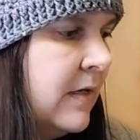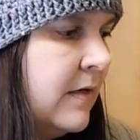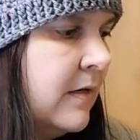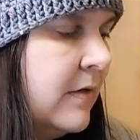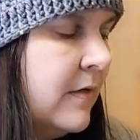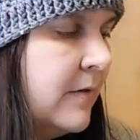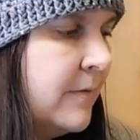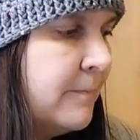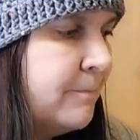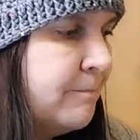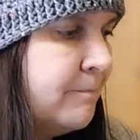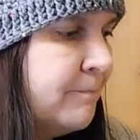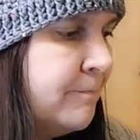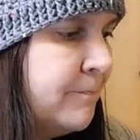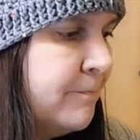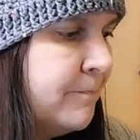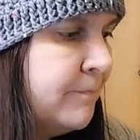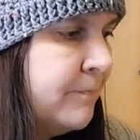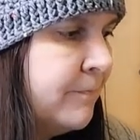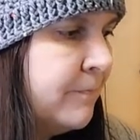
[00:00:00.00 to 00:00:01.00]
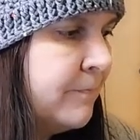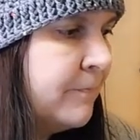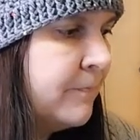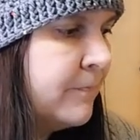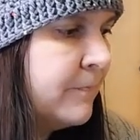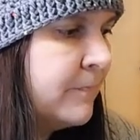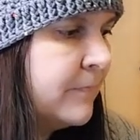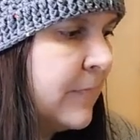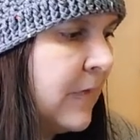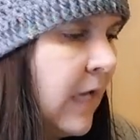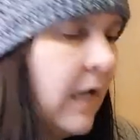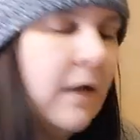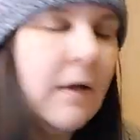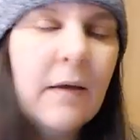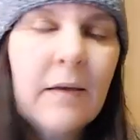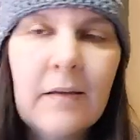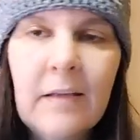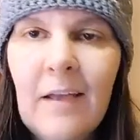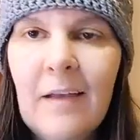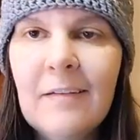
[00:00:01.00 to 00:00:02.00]
um, yeah
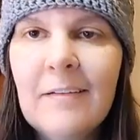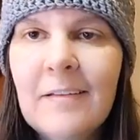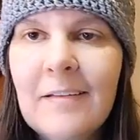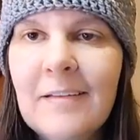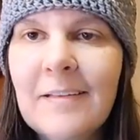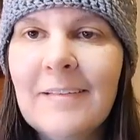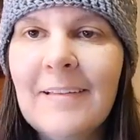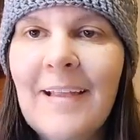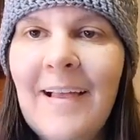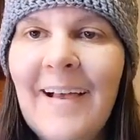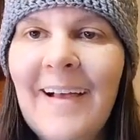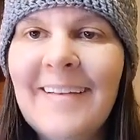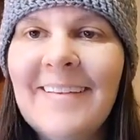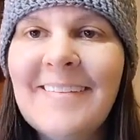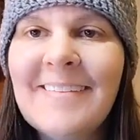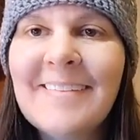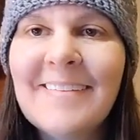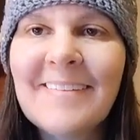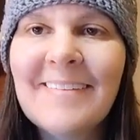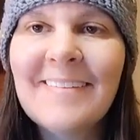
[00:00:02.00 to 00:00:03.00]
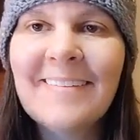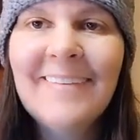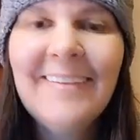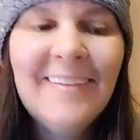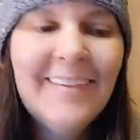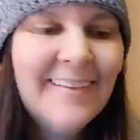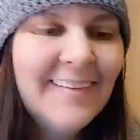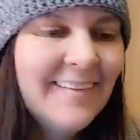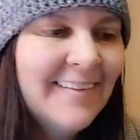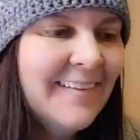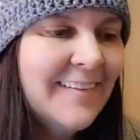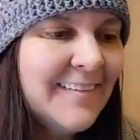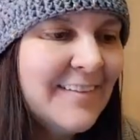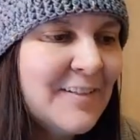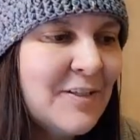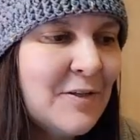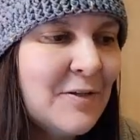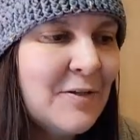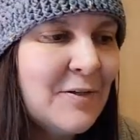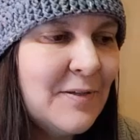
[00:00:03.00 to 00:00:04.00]
I got a lot still
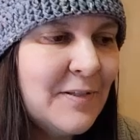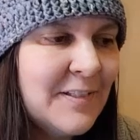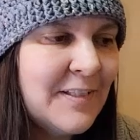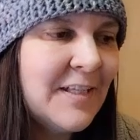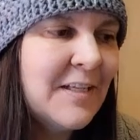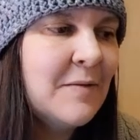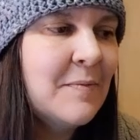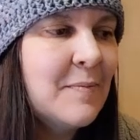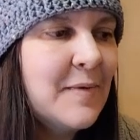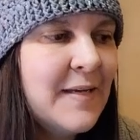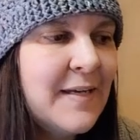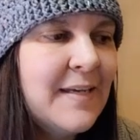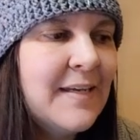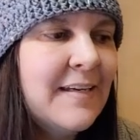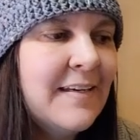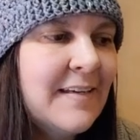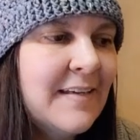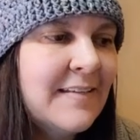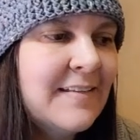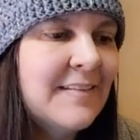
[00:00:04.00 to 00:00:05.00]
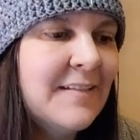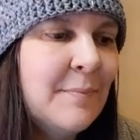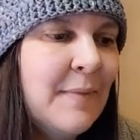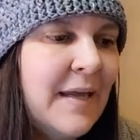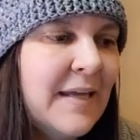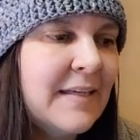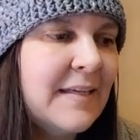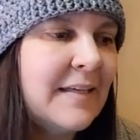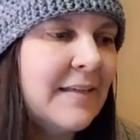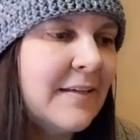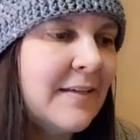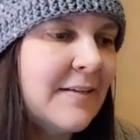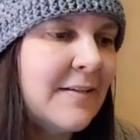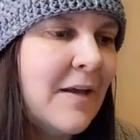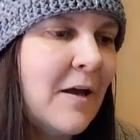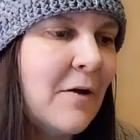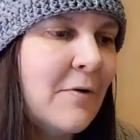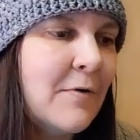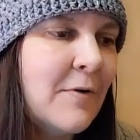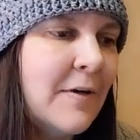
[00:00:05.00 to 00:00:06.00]
to it's gonna be it's a making you
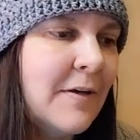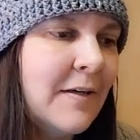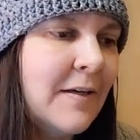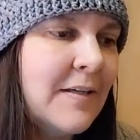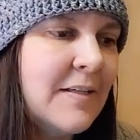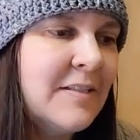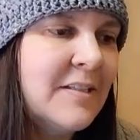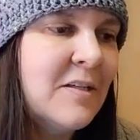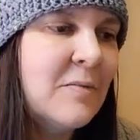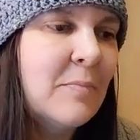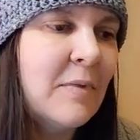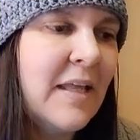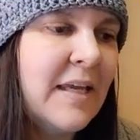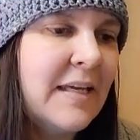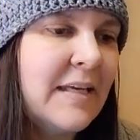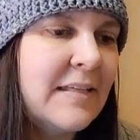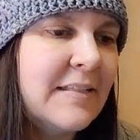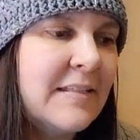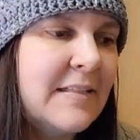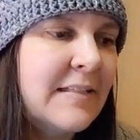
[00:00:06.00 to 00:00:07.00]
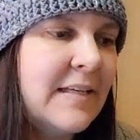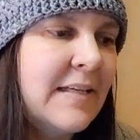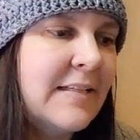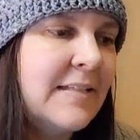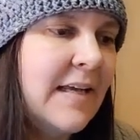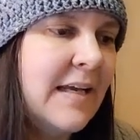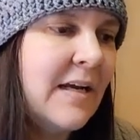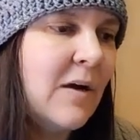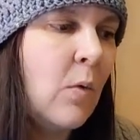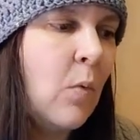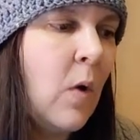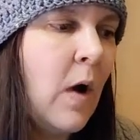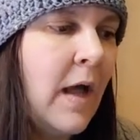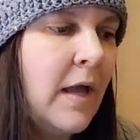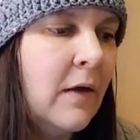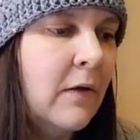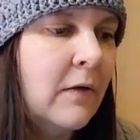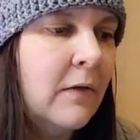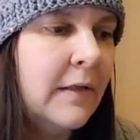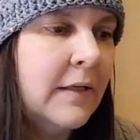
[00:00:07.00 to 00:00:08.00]
know because they're blankets and they take a
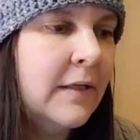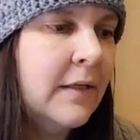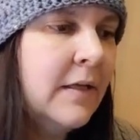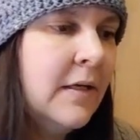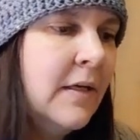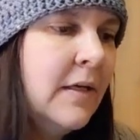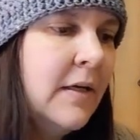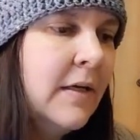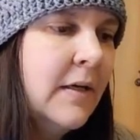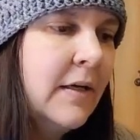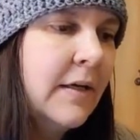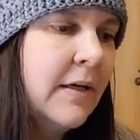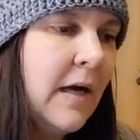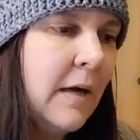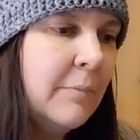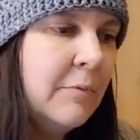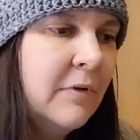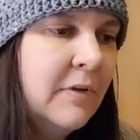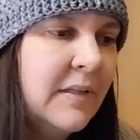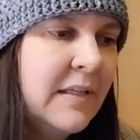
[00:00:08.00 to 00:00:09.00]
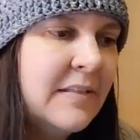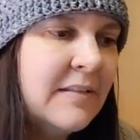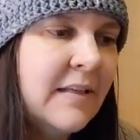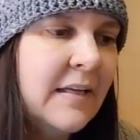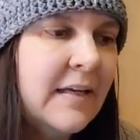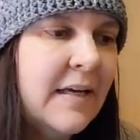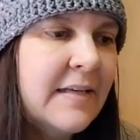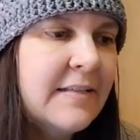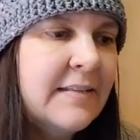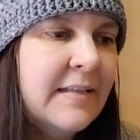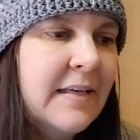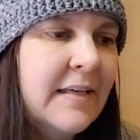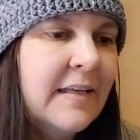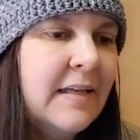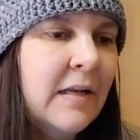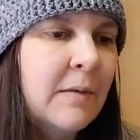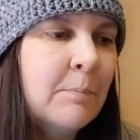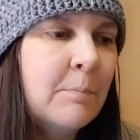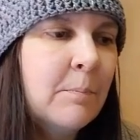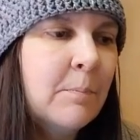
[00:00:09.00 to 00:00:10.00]
while and a couple of these like I
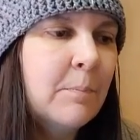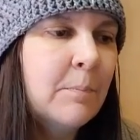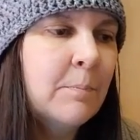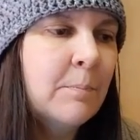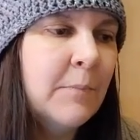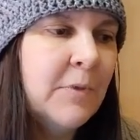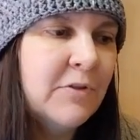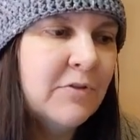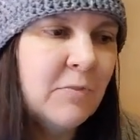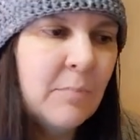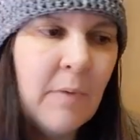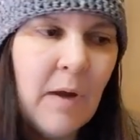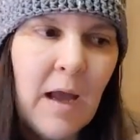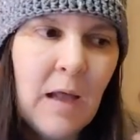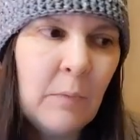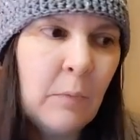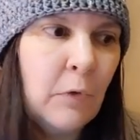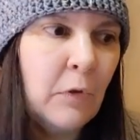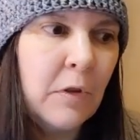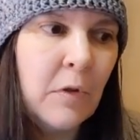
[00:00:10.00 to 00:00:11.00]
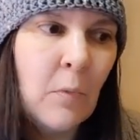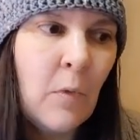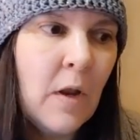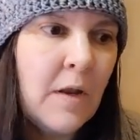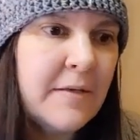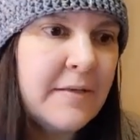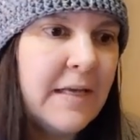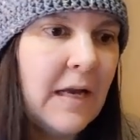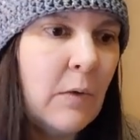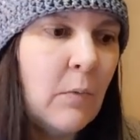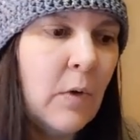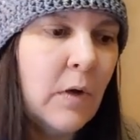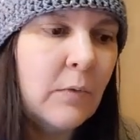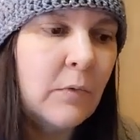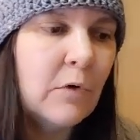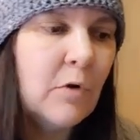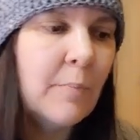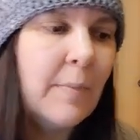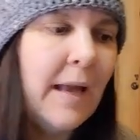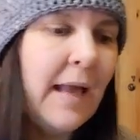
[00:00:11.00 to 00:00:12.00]
said um, Mr. Bod really wants that one
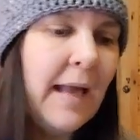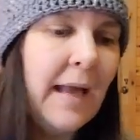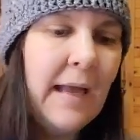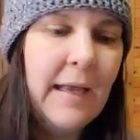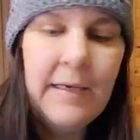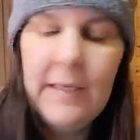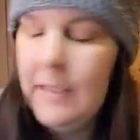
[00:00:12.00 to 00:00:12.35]
real bad